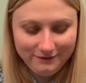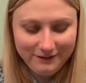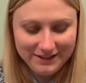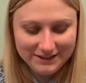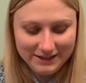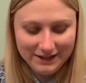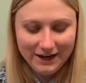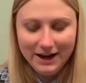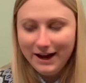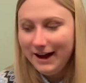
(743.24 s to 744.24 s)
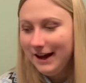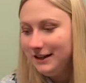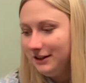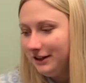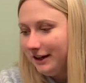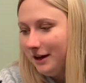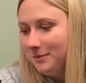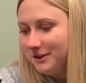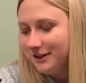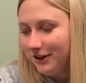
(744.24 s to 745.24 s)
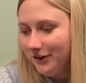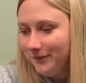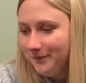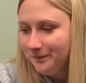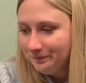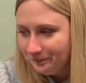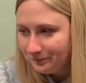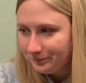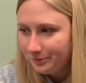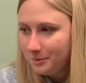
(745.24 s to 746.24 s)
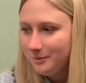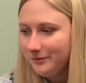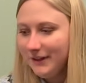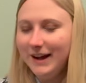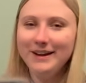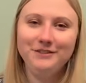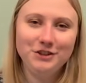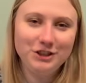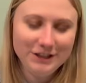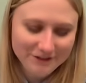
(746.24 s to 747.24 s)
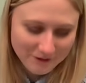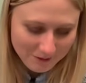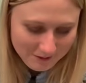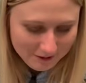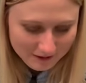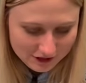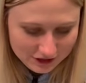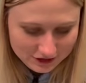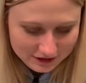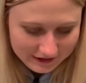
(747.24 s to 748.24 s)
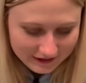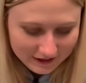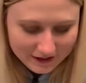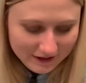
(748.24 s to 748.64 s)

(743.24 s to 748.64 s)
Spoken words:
Fascinating. I had to look up, so I have the sheet with me, my cheat sheet.